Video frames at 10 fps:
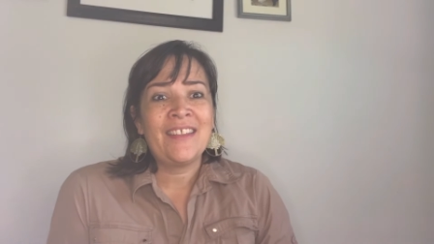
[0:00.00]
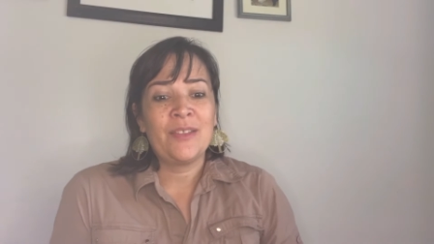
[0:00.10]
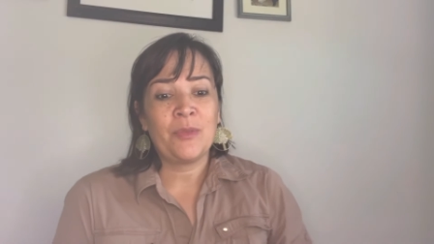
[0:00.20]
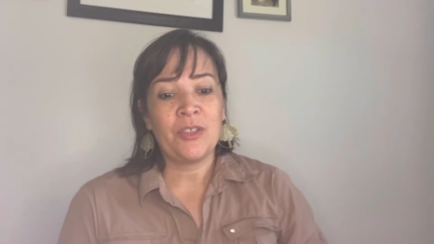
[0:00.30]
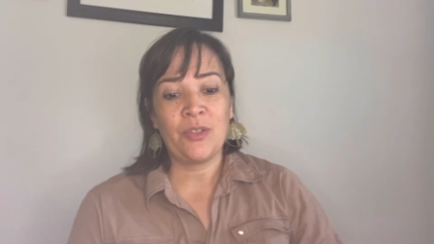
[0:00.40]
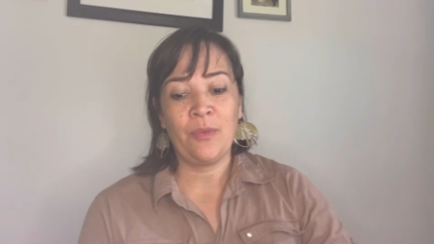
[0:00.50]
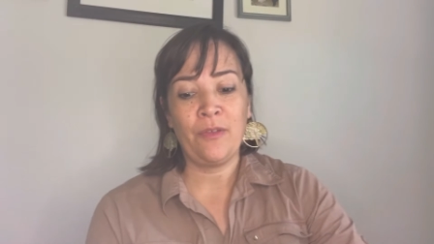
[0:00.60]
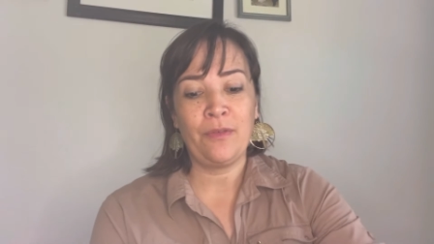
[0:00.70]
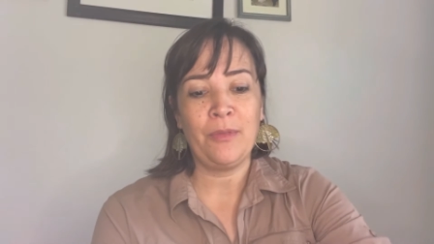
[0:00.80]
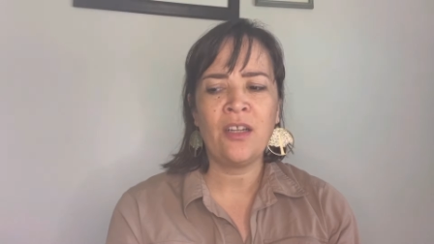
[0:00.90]
didn't work so well
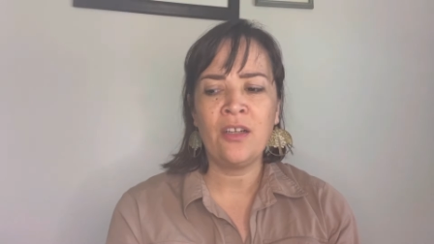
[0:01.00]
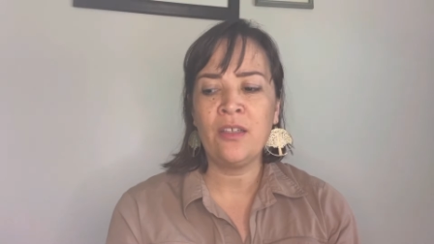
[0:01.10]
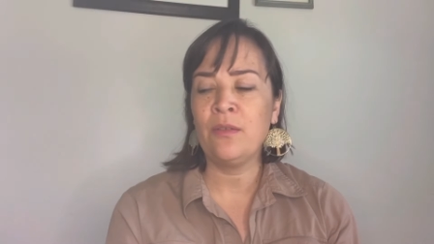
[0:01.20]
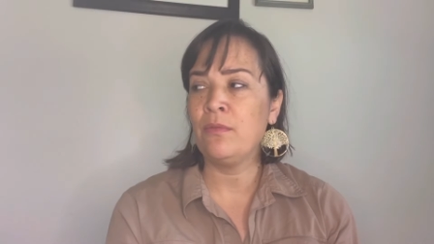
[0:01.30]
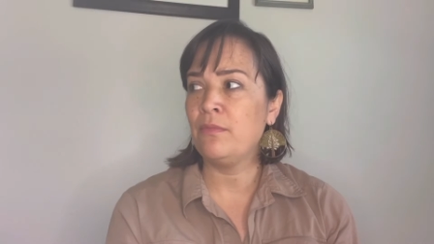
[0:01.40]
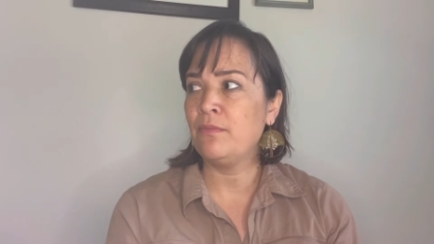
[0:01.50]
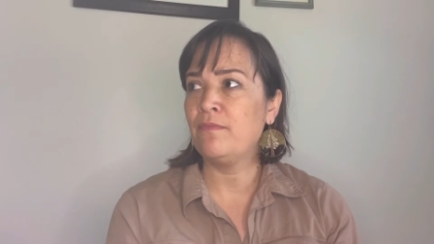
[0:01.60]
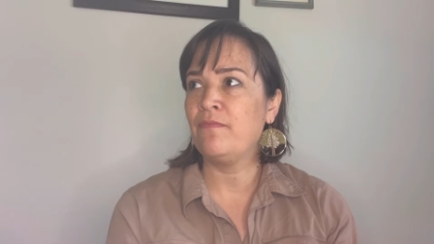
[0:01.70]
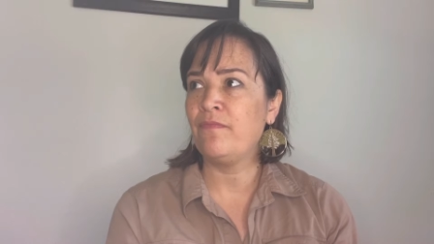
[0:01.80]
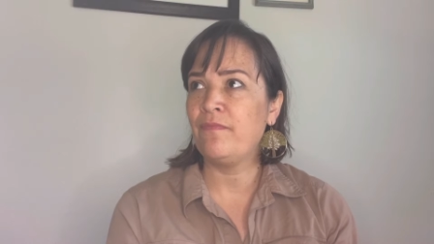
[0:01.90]
for me. I started
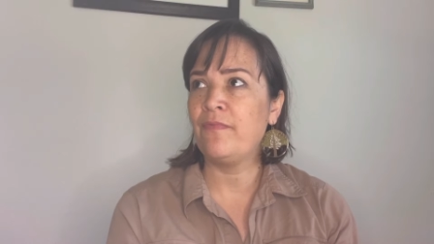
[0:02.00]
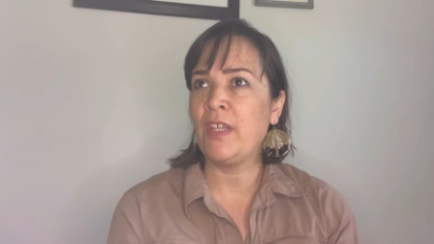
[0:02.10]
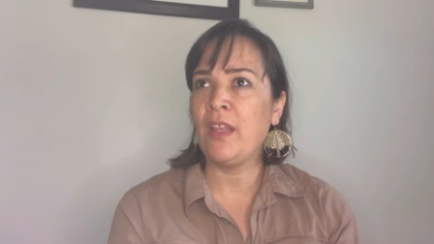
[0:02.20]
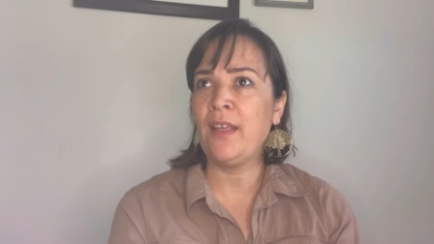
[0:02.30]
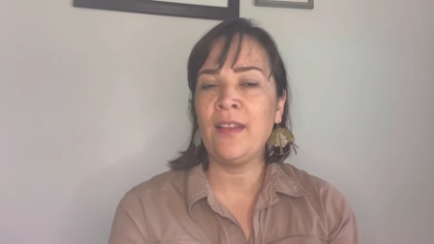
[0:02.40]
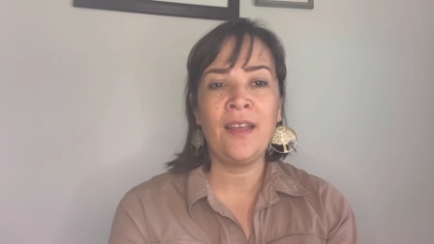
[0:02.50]
feeling